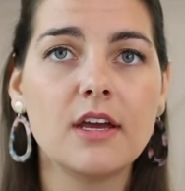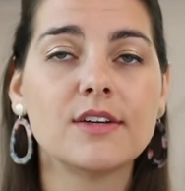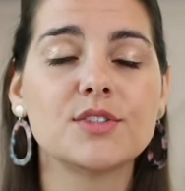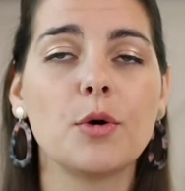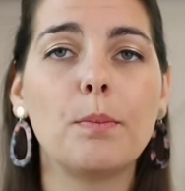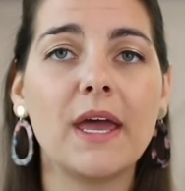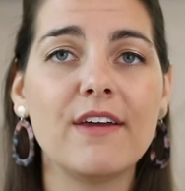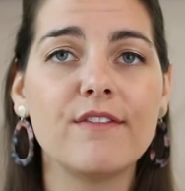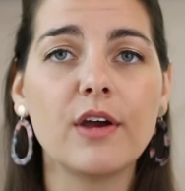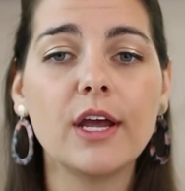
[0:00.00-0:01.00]
So pay
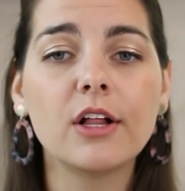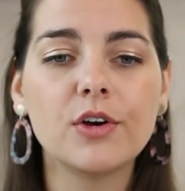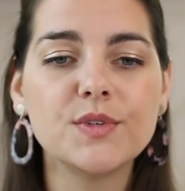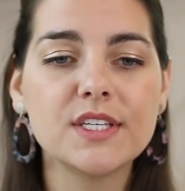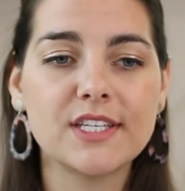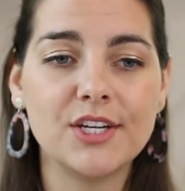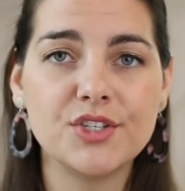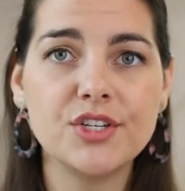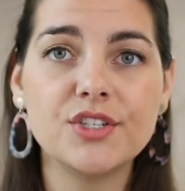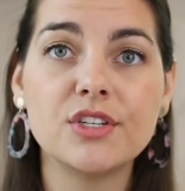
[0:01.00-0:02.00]
very close
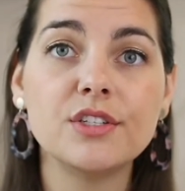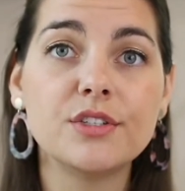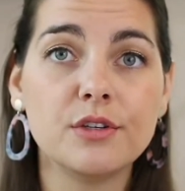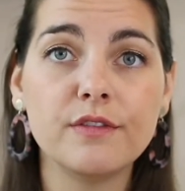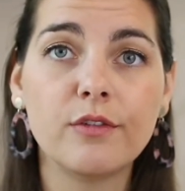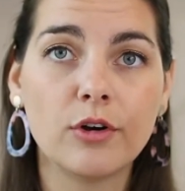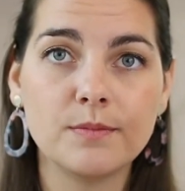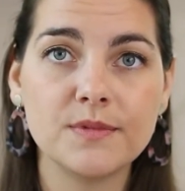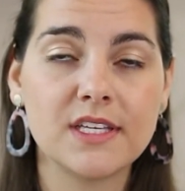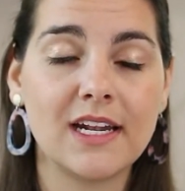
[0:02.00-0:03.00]
attention to the two
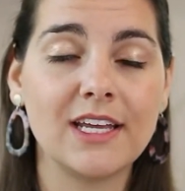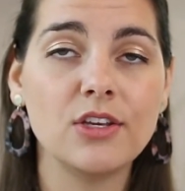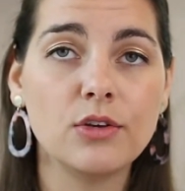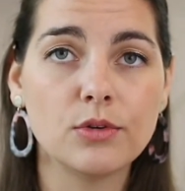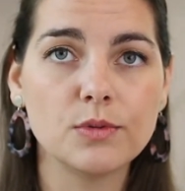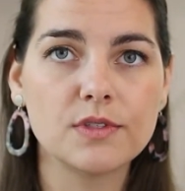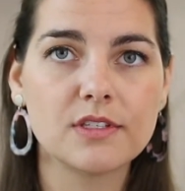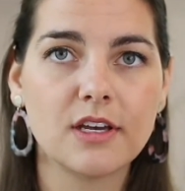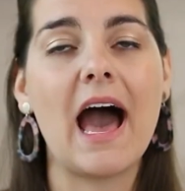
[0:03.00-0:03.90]
forms that I used.